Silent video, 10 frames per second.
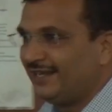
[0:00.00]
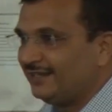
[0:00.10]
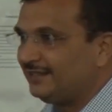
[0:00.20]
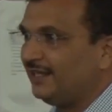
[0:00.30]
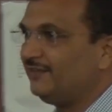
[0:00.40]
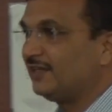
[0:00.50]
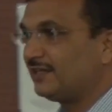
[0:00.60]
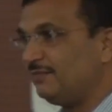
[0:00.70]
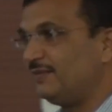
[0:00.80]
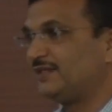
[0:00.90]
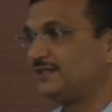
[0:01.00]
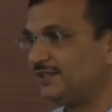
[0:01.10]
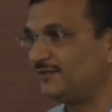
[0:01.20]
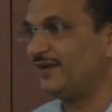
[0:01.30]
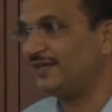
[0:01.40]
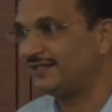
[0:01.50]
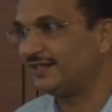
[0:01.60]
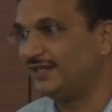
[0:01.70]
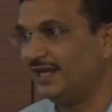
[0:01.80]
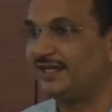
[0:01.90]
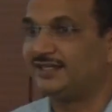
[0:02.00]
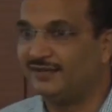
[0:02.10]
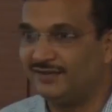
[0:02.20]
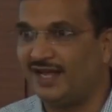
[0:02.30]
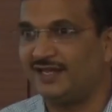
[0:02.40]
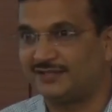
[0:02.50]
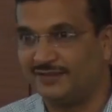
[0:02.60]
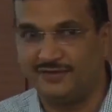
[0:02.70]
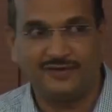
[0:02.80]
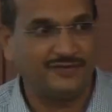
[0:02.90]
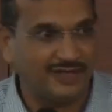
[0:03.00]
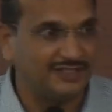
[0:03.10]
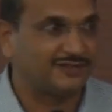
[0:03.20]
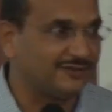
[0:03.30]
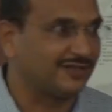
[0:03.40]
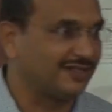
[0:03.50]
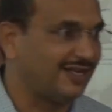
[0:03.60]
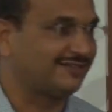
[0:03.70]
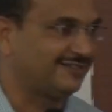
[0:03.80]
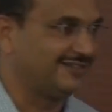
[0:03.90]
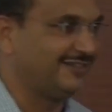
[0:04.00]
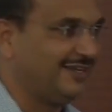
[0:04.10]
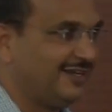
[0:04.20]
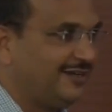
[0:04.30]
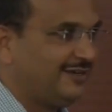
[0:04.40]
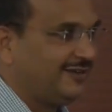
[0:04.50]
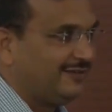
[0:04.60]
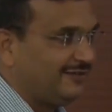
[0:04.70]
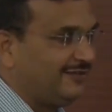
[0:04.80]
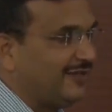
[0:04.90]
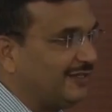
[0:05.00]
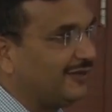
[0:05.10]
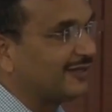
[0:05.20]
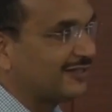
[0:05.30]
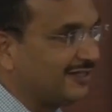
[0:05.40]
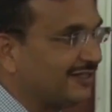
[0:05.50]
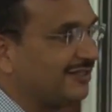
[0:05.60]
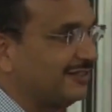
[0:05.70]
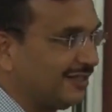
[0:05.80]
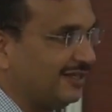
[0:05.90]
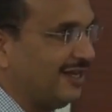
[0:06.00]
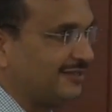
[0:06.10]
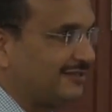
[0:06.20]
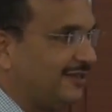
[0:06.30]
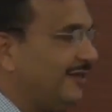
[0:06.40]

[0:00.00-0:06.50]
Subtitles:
they will come and sit voluntarily, and they will ask, "When is your class, sir? When you are conducting the class?"